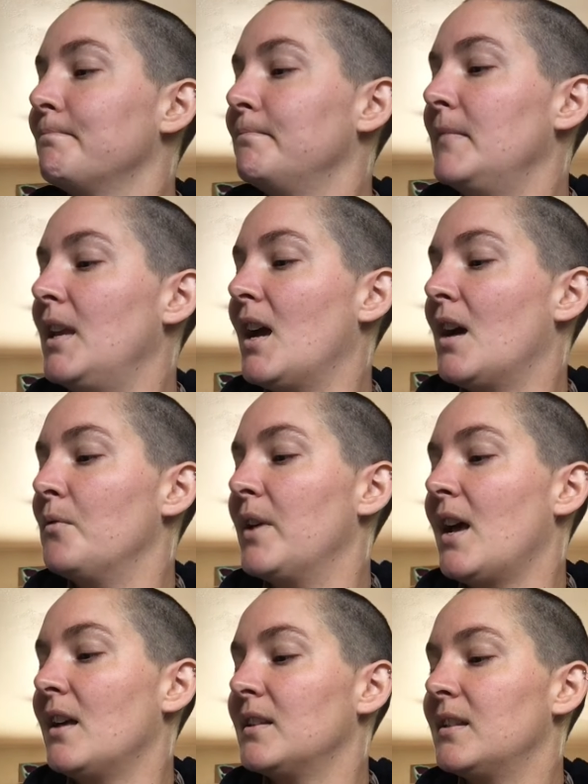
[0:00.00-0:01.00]
Yeah, what
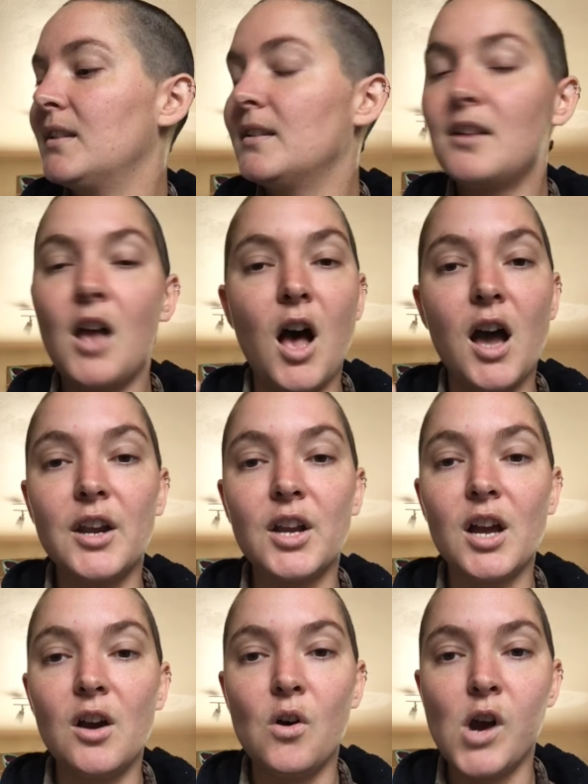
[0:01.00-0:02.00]
else?
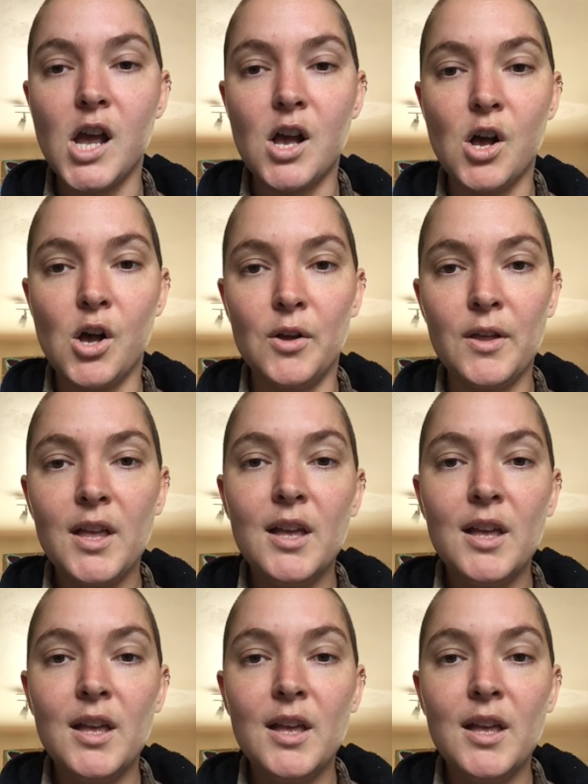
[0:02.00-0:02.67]
Arnica oil,